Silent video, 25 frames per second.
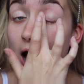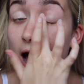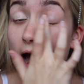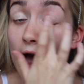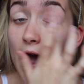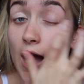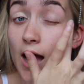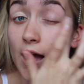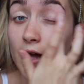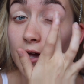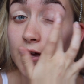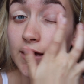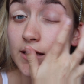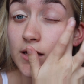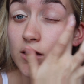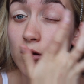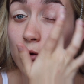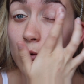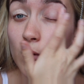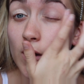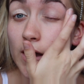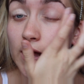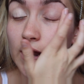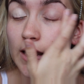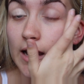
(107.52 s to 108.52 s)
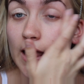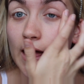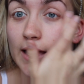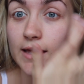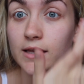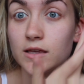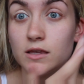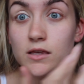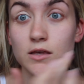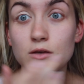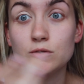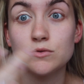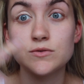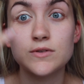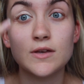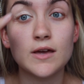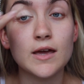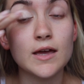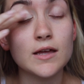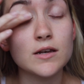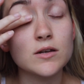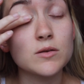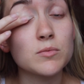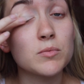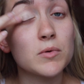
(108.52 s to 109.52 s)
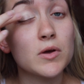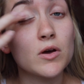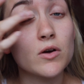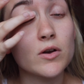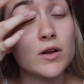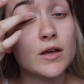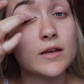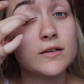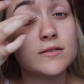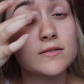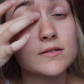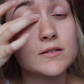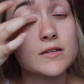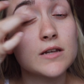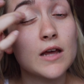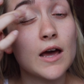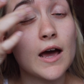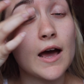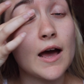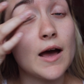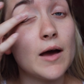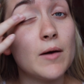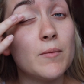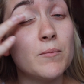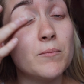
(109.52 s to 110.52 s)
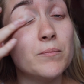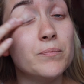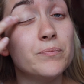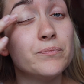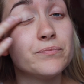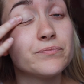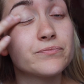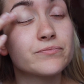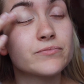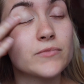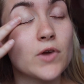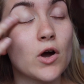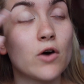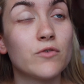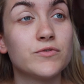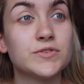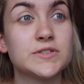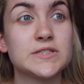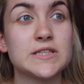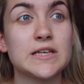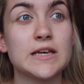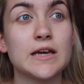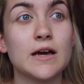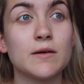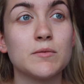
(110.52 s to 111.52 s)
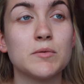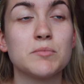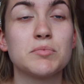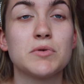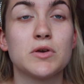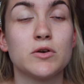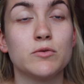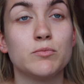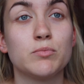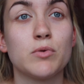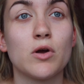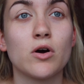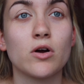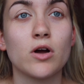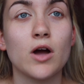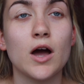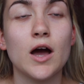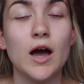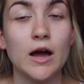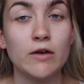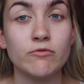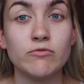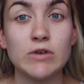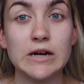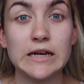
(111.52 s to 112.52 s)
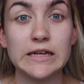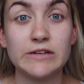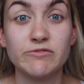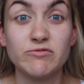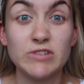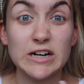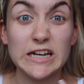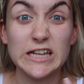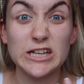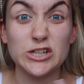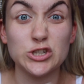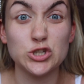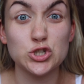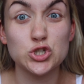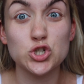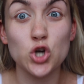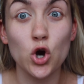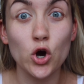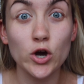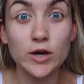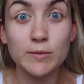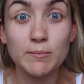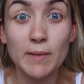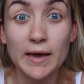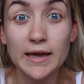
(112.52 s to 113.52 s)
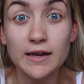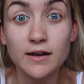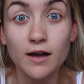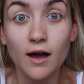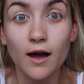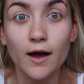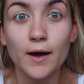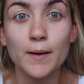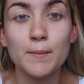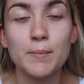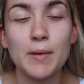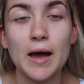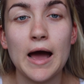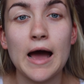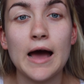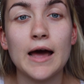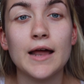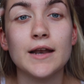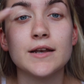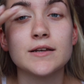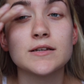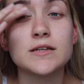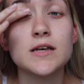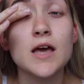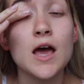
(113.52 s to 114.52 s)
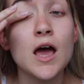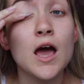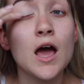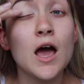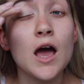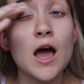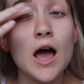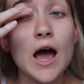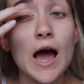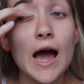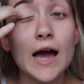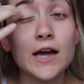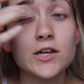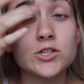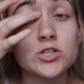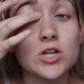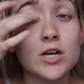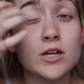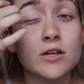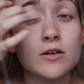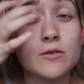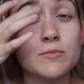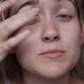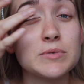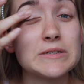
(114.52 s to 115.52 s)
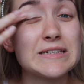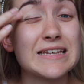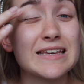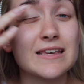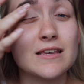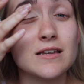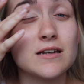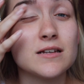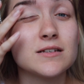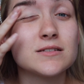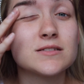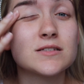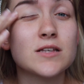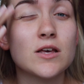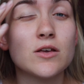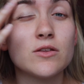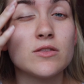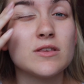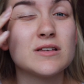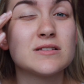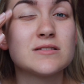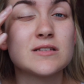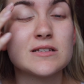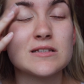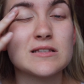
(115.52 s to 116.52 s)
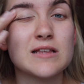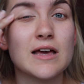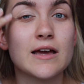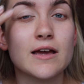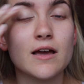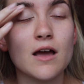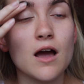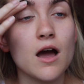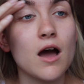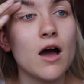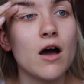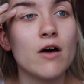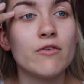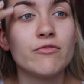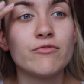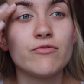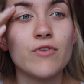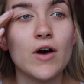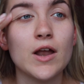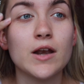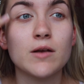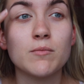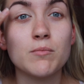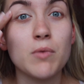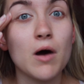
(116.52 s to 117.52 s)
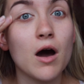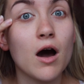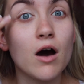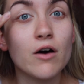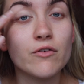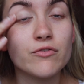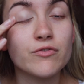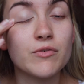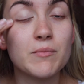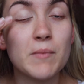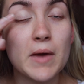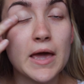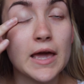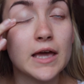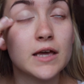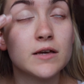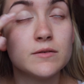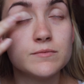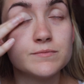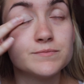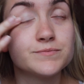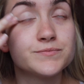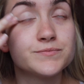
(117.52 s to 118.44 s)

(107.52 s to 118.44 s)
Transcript: I quite like using it, to be honest. Obviously I'm a beauty blogger, I really enjoy makeup and eyeshadow in particular, so this is like a fun part for me.